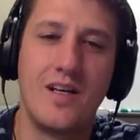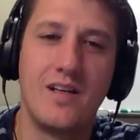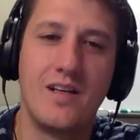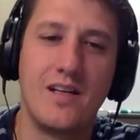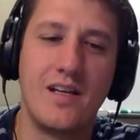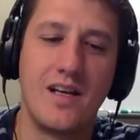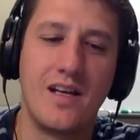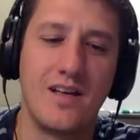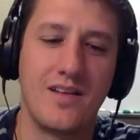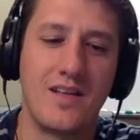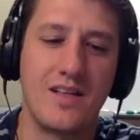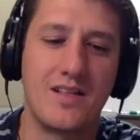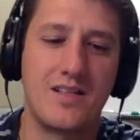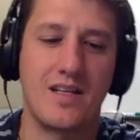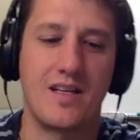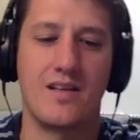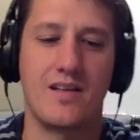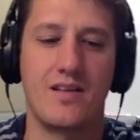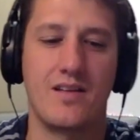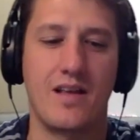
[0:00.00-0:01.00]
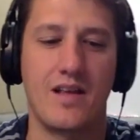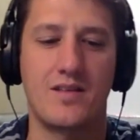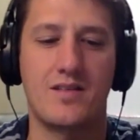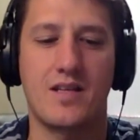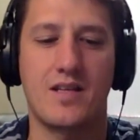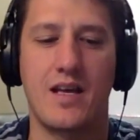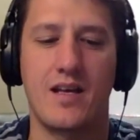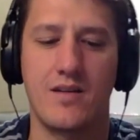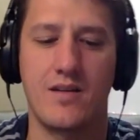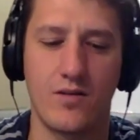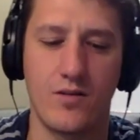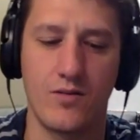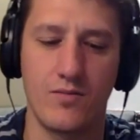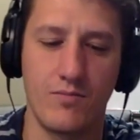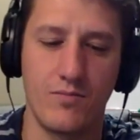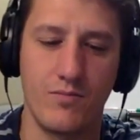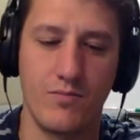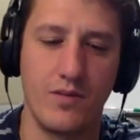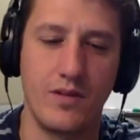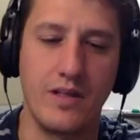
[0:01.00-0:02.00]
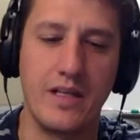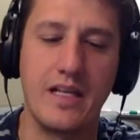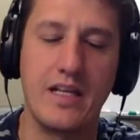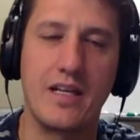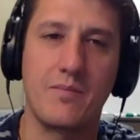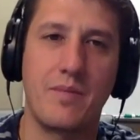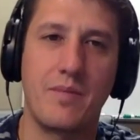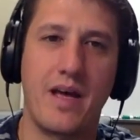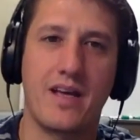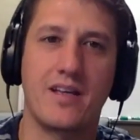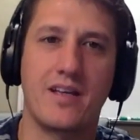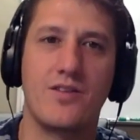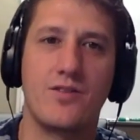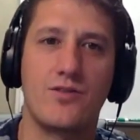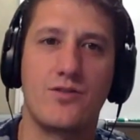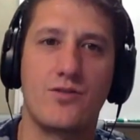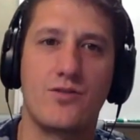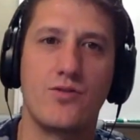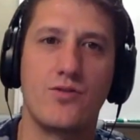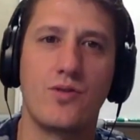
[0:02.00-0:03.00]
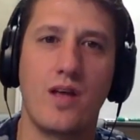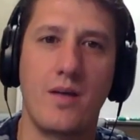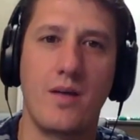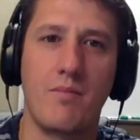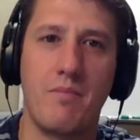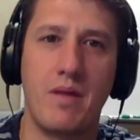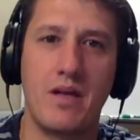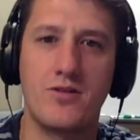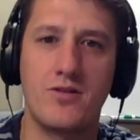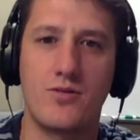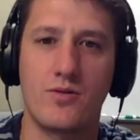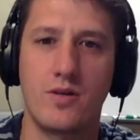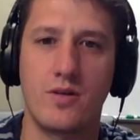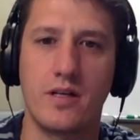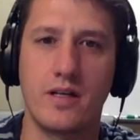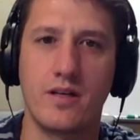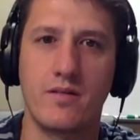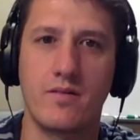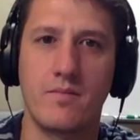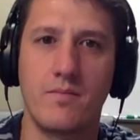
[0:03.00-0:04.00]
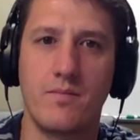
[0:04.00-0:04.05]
Yeah, that's kind of leading back into that mentoring